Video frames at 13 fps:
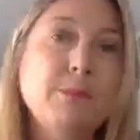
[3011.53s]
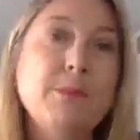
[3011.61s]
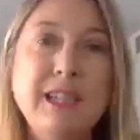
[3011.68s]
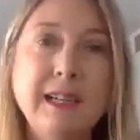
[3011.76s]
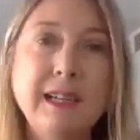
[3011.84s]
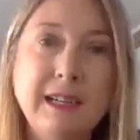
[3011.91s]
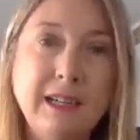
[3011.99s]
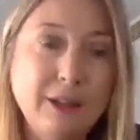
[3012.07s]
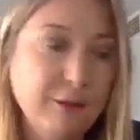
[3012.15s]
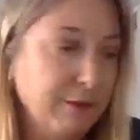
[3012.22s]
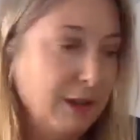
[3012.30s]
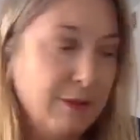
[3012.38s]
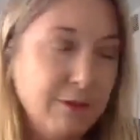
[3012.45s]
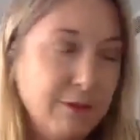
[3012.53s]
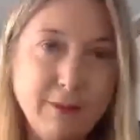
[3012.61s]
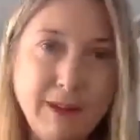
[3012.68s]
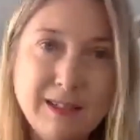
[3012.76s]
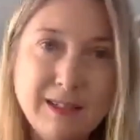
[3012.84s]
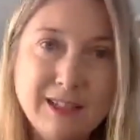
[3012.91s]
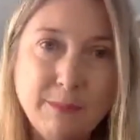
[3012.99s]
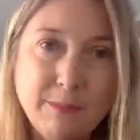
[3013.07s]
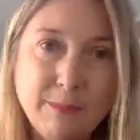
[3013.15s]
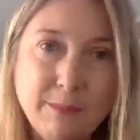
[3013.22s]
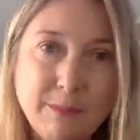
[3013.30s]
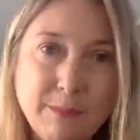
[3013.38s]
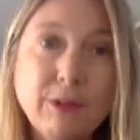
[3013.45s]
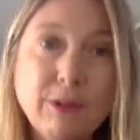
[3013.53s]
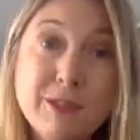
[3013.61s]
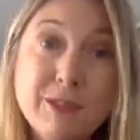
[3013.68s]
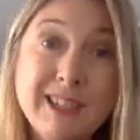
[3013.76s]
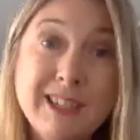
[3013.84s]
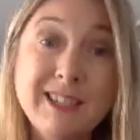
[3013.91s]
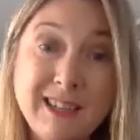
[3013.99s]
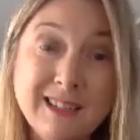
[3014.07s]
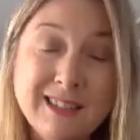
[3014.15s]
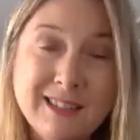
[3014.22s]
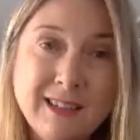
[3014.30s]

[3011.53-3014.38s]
particularly if they've had some level of success.